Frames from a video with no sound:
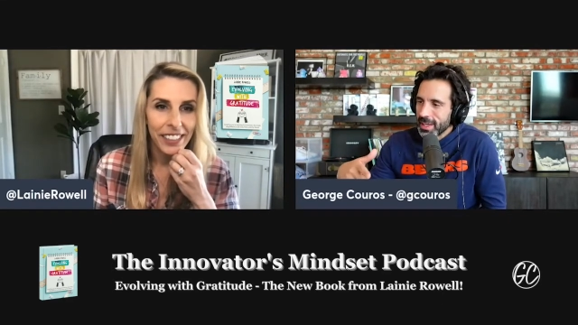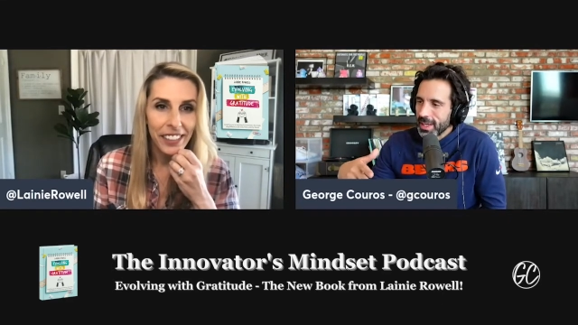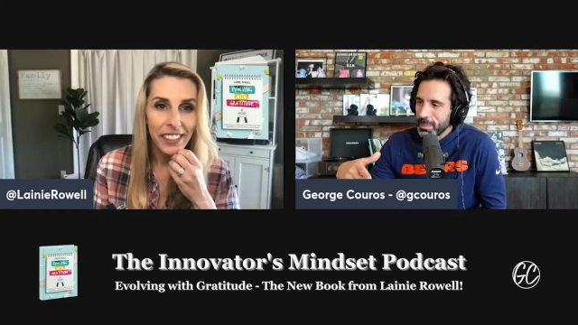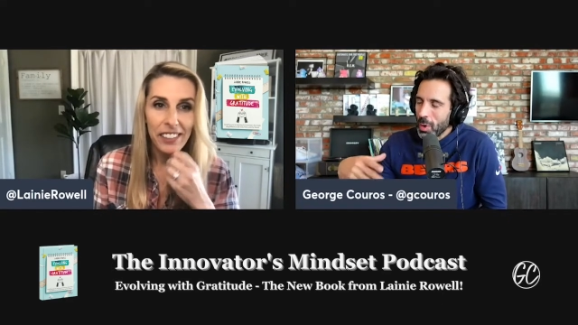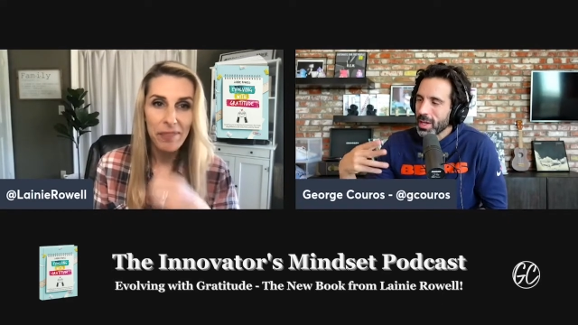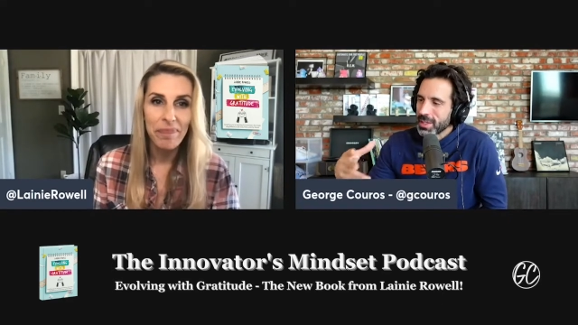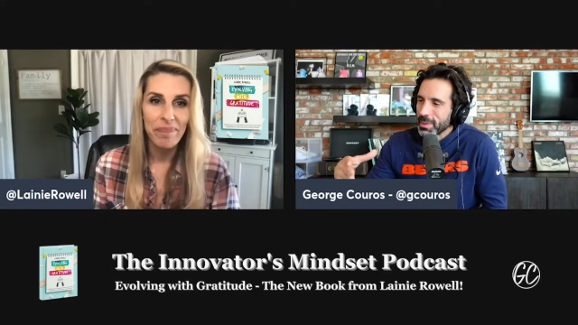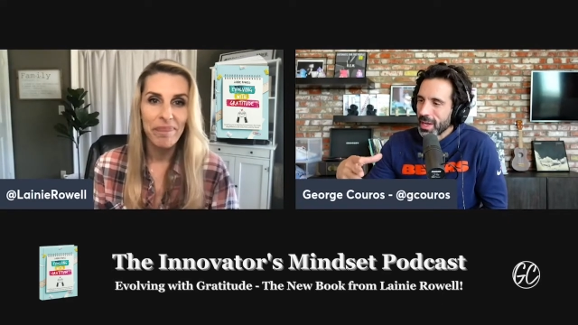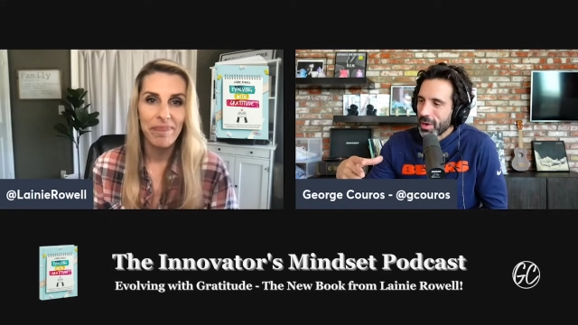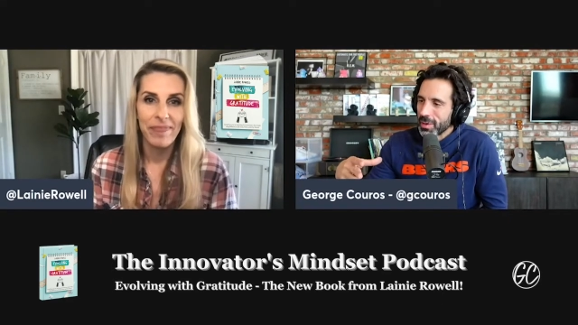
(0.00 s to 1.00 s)
Speaker 1: it brought something
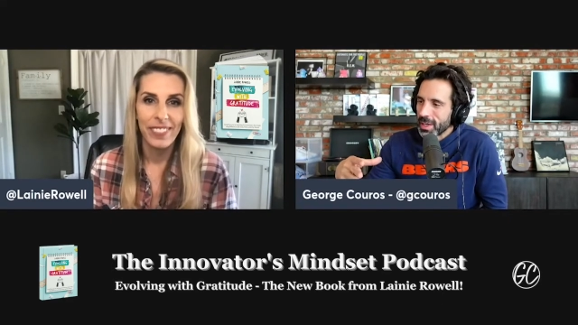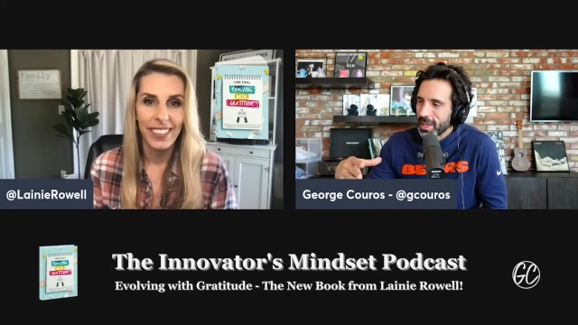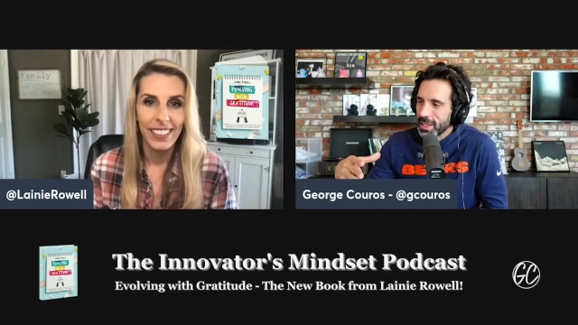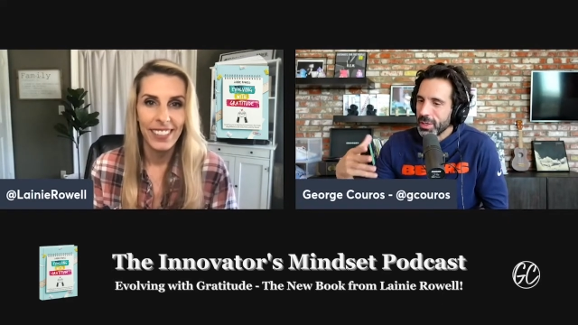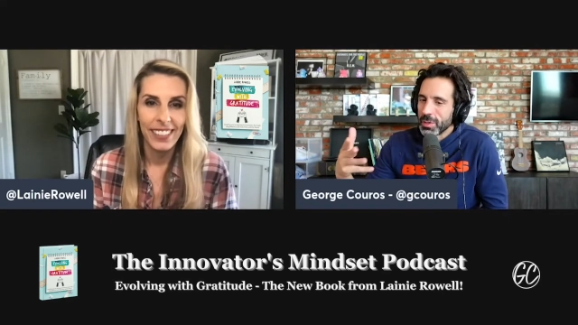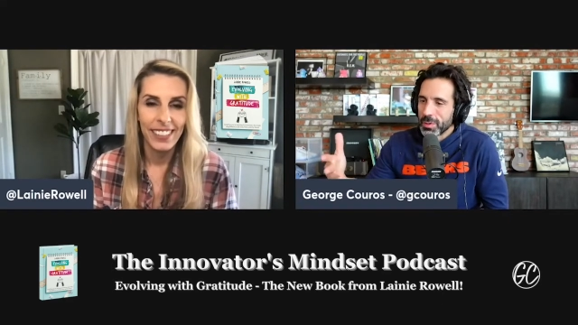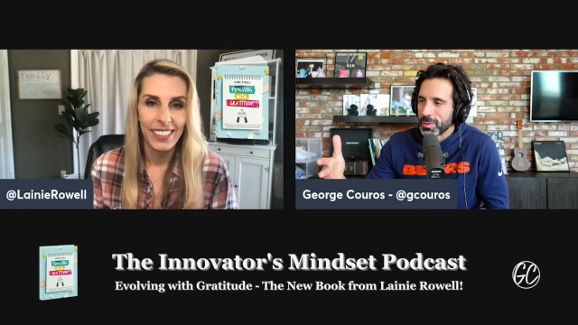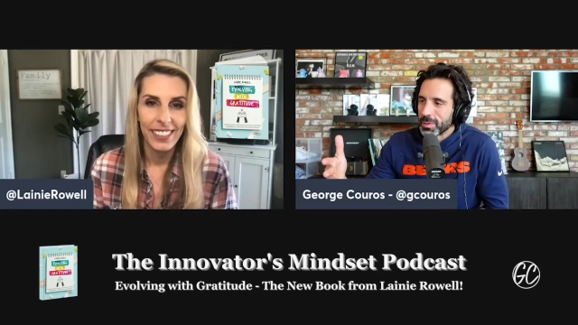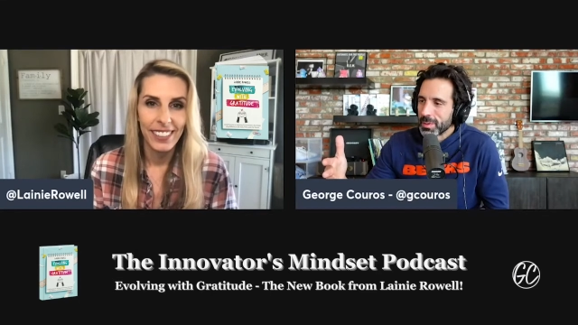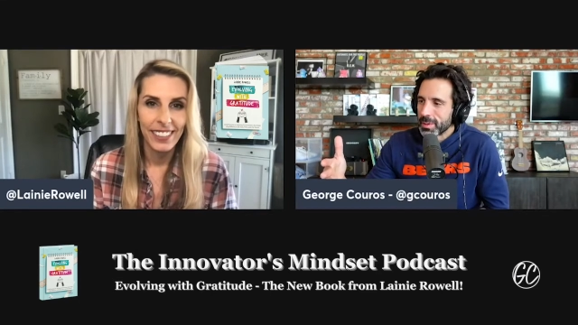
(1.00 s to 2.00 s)
out in
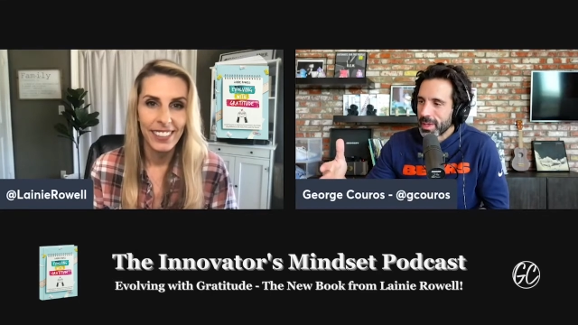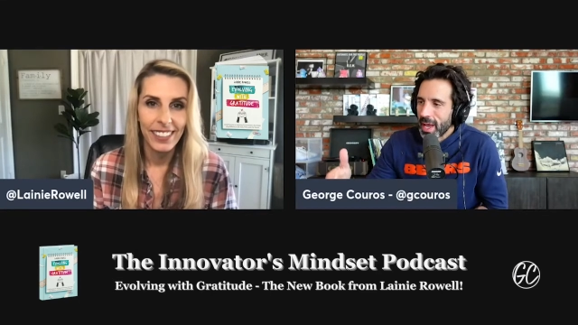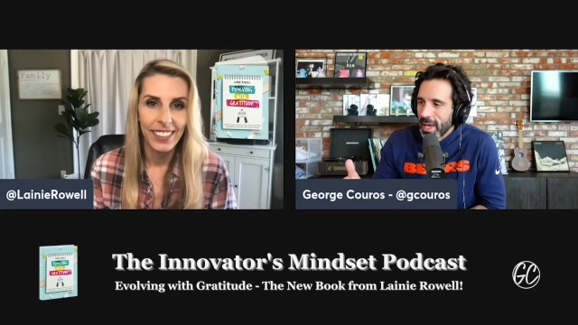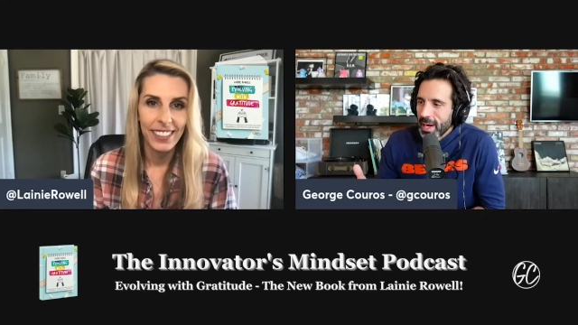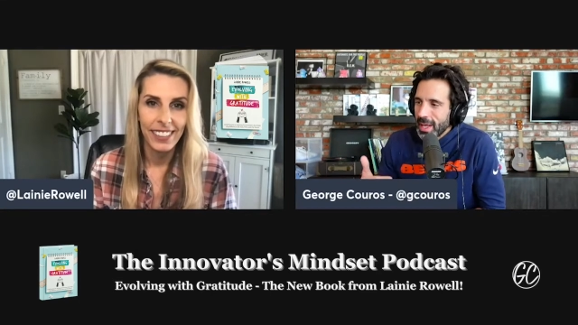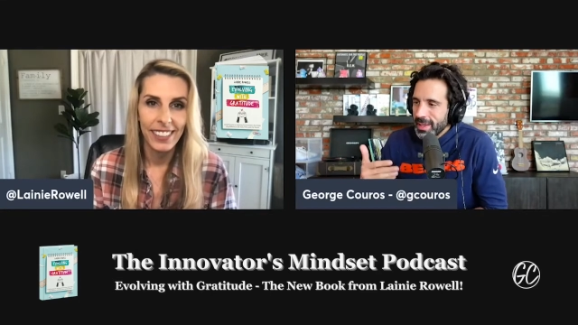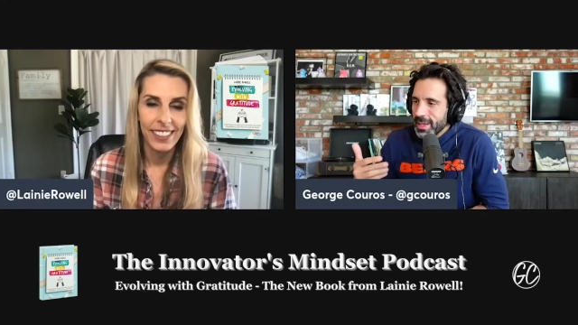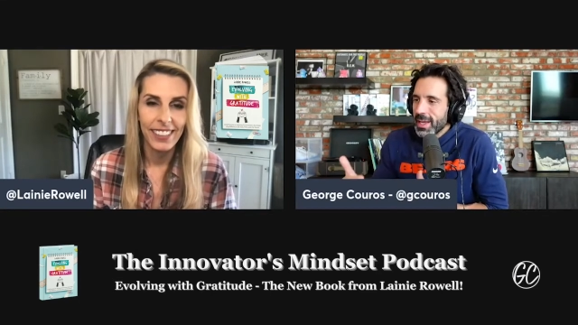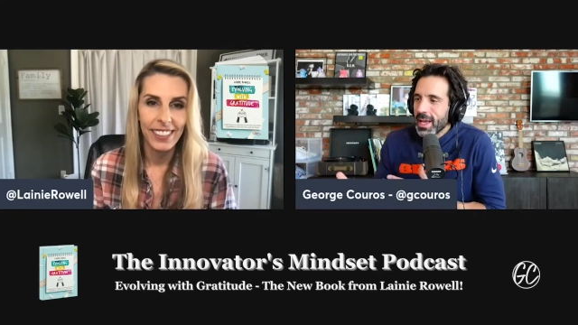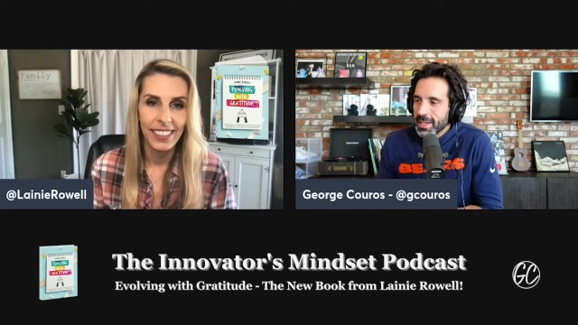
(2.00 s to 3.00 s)
you that I
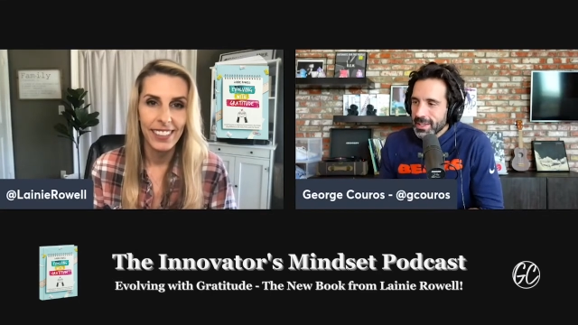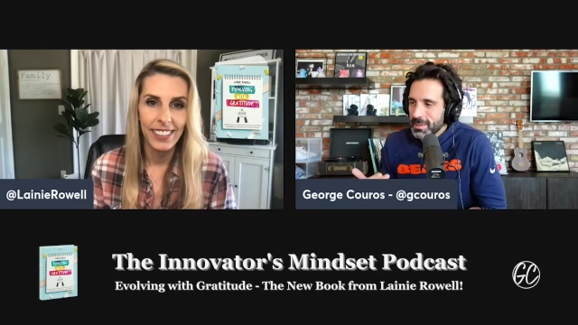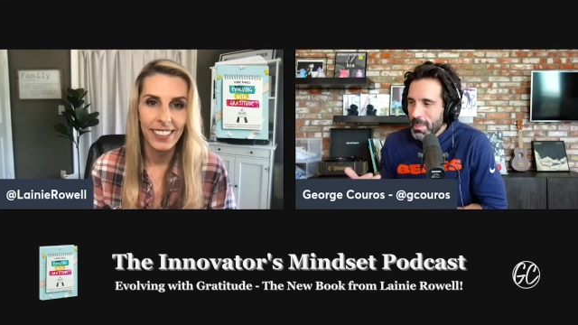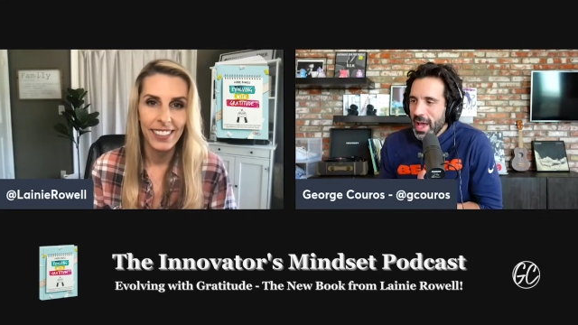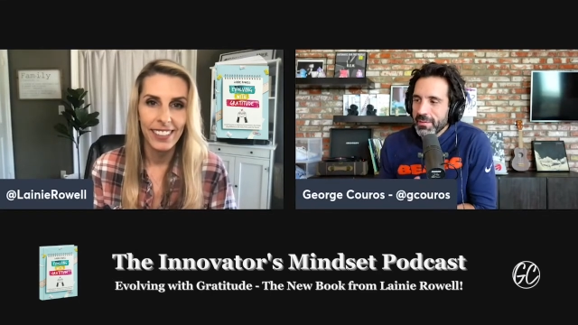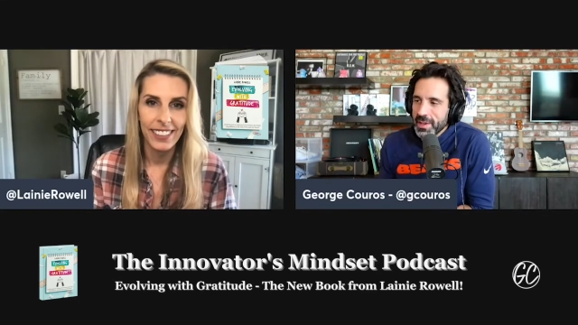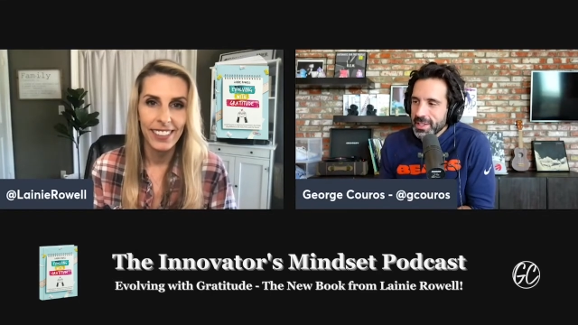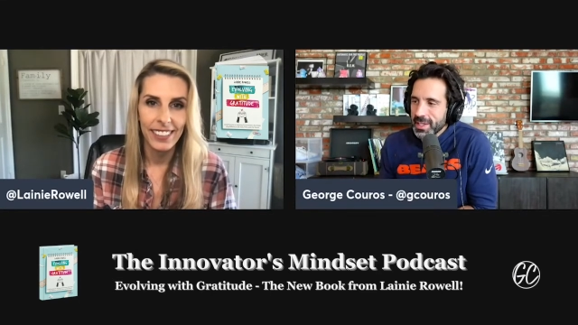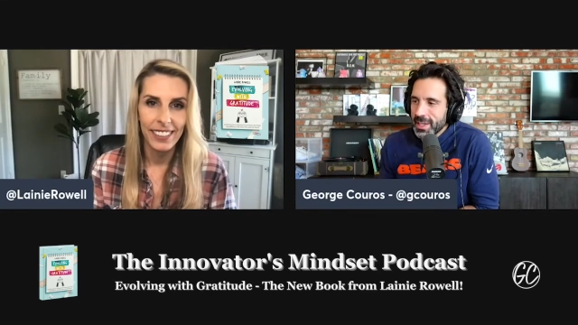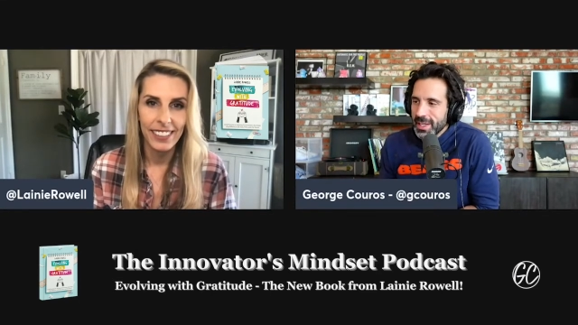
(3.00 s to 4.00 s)
think has
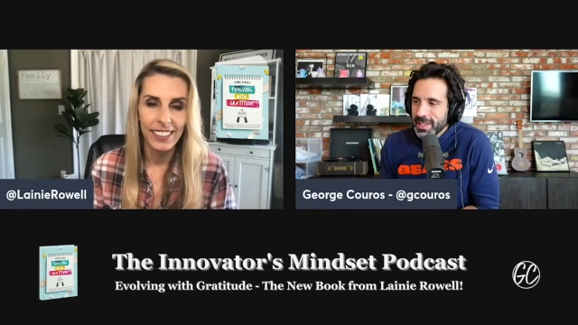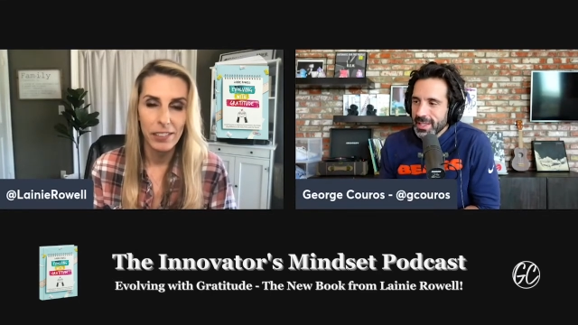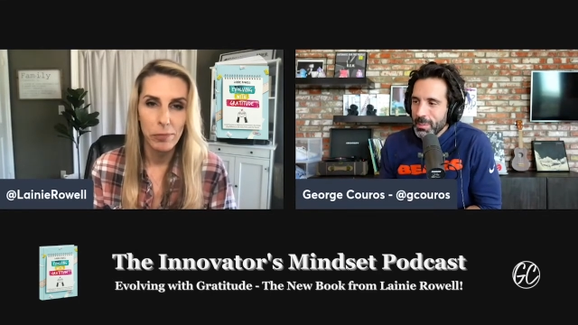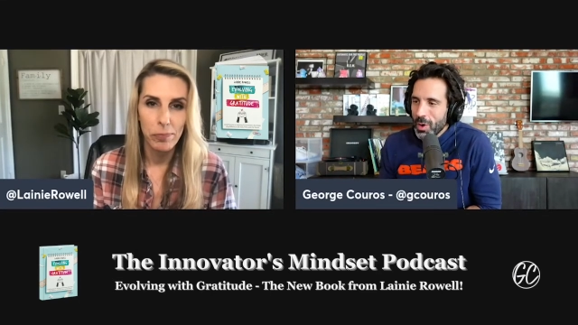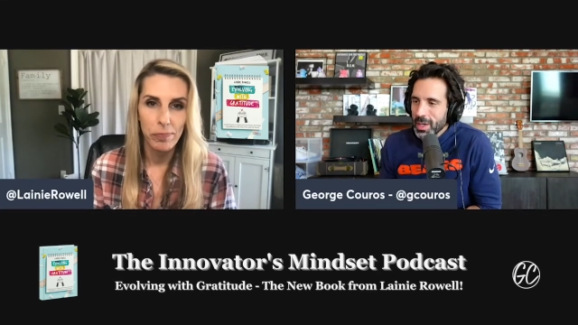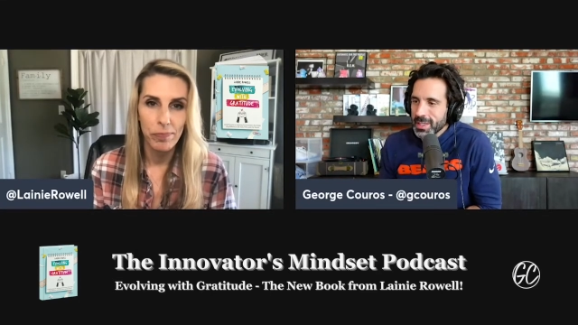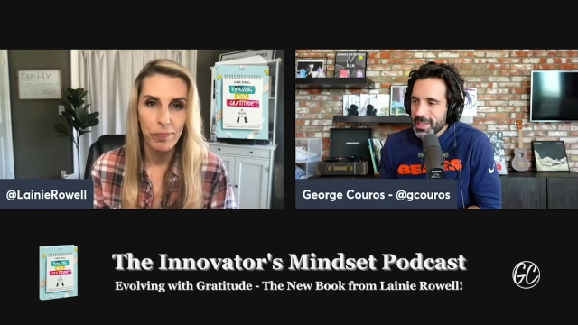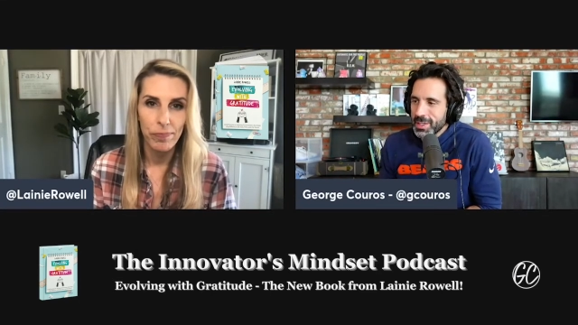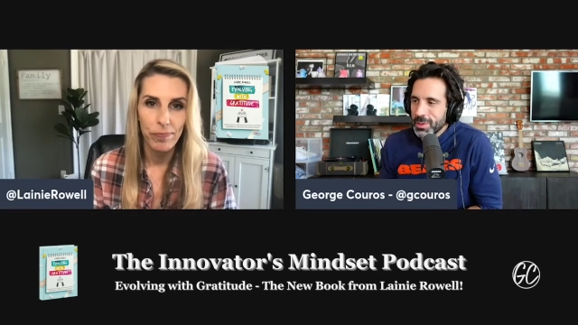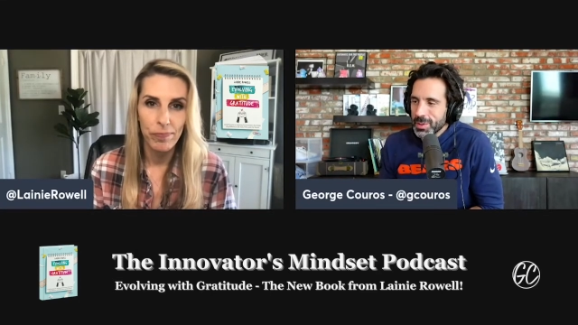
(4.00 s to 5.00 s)
manifested in that process too.